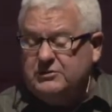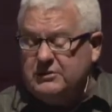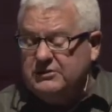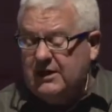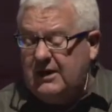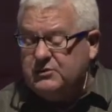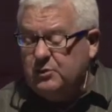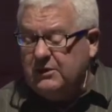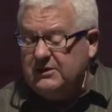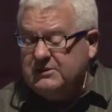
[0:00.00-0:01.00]
to
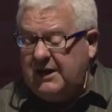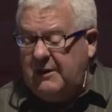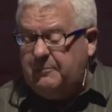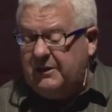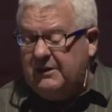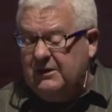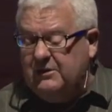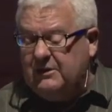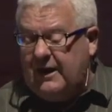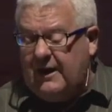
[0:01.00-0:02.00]
Joshua at his camp in
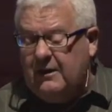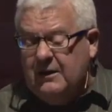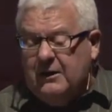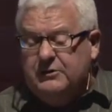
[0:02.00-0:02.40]
Gilgal.